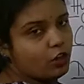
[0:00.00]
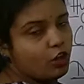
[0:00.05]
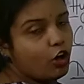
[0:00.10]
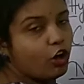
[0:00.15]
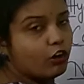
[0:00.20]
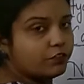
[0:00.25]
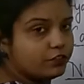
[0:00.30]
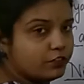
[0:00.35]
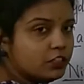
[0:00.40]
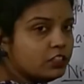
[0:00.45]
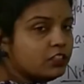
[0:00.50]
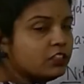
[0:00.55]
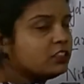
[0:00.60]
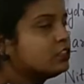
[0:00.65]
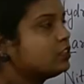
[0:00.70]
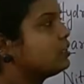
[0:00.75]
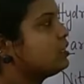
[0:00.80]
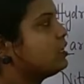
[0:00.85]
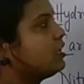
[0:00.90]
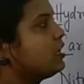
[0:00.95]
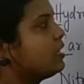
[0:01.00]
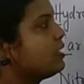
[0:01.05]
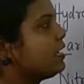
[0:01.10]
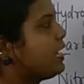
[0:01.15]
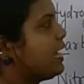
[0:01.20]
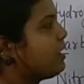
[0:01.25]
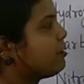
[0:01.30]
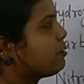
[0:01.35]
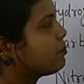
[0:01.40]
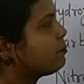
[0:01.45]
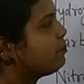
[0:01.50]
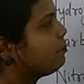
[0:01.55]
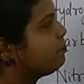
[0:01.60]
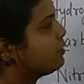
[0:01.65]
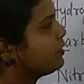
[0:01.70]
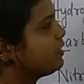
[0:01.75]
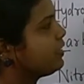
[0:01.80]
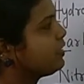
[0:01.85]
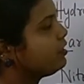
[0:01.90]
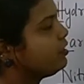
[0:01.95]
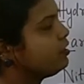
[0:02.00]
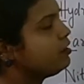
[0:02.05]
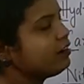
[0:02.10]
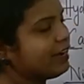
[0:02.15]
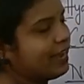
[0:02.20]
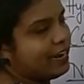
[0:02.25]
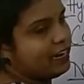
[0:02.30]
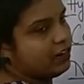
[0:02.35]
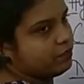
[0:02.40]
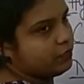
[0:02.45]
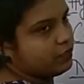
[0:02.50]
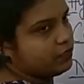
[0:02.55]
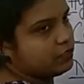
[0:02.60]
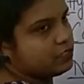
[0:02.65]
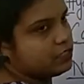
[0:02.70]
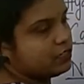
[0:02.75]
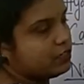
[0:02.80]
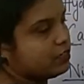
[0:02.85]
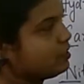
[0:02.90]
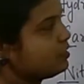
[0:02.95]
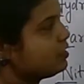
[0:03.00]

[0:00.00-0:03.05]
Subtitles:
of the particular element.